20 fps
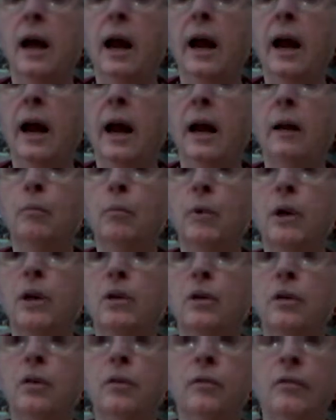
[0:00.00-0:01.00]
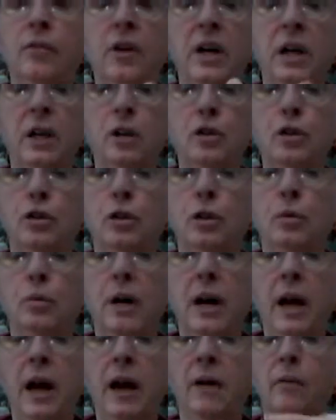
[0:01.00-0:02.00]
and when you're finished you
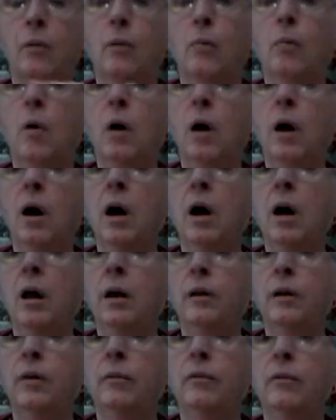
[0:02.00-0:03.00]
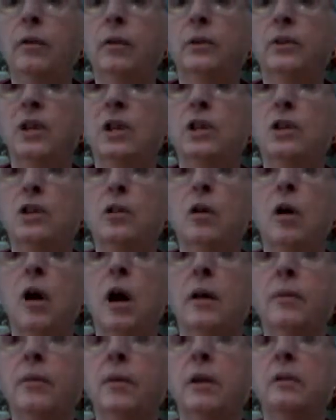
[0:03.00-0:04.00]
would have a wonderful
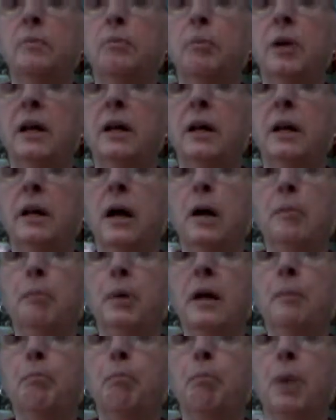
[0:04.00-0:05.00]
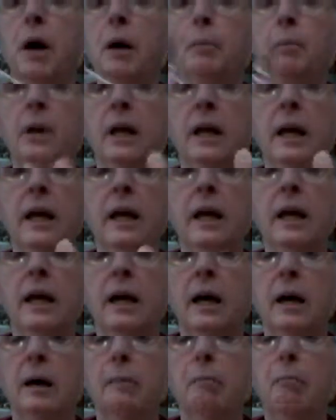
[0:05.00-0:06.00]
dishcloth that'd be nubby,
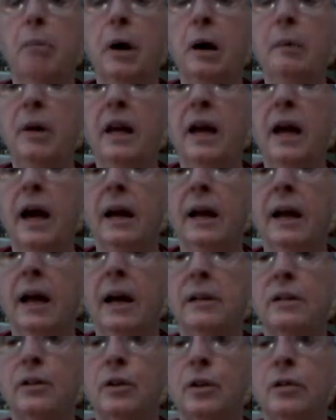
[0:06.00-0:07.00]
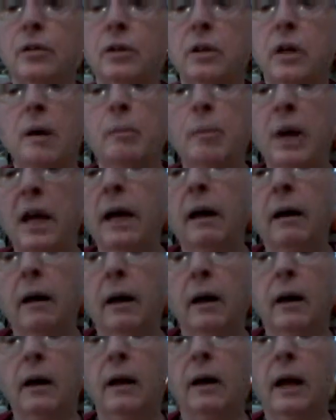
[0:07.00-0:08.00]
bubby I guess, or nubby,
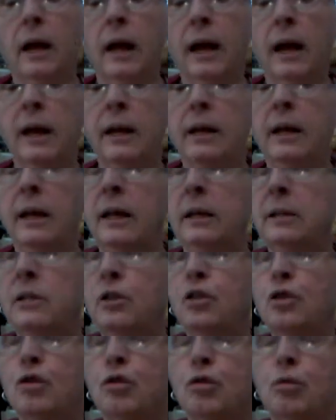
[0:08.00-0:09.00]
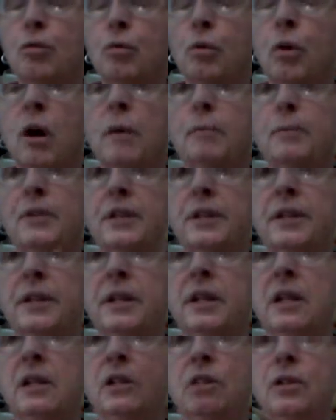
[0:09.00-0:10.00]
and it scrubs the
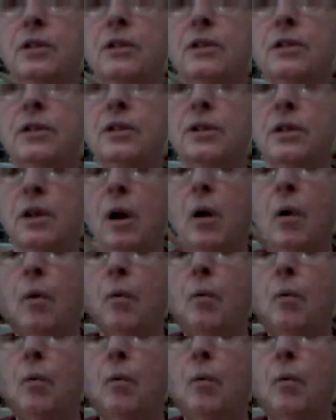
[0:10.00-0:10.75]
dishes so